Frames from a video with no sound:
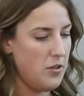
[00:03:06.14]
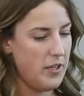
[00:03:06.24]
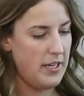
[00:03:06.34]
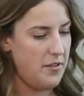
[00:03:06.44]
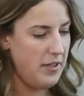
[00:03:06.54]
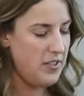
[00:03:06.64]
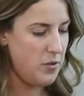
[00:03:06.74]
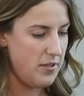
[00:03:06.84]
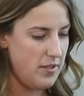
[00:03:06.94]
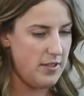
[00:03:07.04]
are looking at their lead
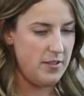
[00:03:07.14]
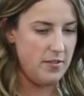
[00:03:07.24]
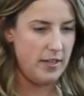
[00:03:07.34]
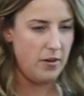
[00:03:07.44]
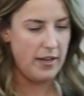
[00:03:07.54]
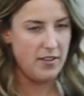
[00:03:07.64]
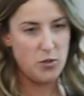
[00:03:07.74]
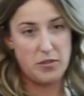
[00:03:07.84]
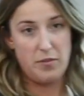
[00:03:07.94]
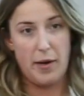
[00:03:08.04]
sources and they're saying, okay, this
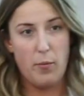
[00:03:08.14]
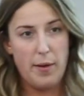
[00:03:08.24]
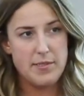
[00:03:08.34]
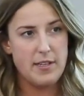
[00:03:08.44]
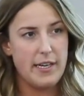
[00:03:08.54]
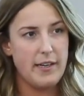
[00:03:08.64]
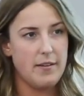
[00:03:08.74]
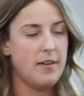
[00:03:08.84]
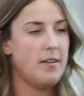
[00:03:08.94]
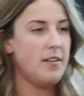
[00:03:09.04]
one's from my website,
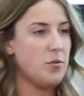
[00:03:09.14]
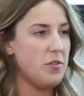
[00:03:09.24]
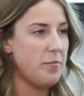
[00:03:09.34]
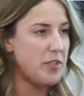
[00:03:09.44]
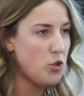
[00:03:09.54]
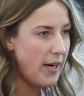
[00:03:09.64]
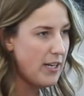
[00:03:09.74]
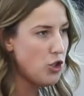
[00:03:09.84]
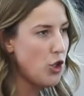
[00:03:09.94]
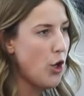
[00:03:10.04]
this one's from a
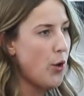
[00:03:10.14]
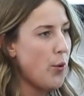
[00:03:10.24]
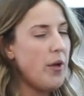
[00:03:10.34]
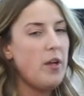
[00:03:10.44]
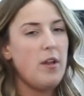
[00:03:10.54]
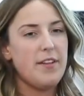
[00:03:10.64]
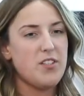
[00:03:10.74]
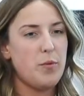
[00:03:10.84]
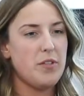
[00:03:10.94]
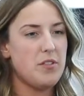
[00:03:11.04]
trade show,
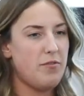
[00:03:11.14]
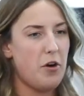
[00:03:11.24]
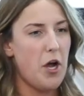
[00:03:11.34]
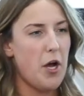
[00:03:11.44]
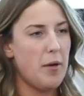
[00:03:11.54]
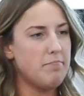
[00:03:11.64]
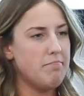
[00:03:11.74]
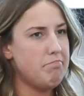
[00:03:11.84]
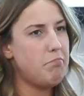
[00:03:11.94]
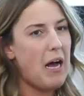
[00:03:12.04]
this one's
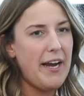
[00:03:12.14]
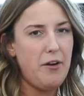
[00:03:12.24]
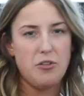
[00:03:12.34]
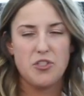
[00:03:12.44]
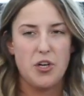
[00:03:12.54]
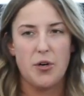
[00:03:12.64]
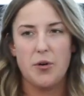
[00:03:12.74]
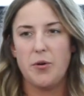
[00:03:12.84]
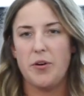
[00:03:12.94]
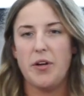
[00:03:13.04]
from Buyer
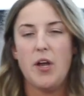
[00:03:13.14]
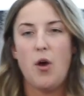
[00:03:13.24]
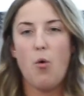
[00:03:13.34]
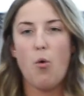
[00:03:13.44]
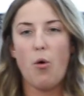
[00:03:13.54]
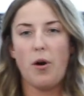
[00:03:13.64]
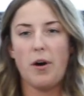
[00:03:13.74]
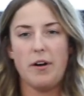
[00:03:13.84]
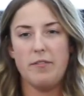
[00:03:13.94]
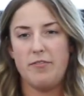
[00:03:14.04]
Zone
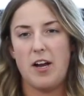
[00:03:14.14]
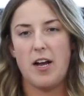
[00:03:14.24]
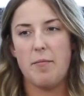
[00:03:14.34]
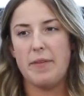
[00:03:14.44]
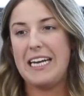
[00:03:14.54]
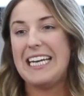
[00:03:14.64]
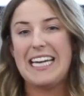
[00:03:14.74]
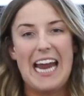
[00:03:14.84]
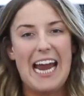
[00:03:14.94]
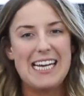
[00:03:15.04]
or from
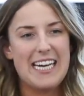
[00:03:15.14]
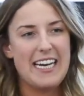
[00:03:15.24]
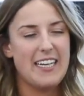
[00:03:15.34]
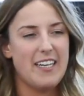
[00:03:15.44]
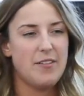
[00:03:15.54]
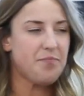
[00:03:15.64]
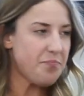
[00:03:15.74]
EDA data.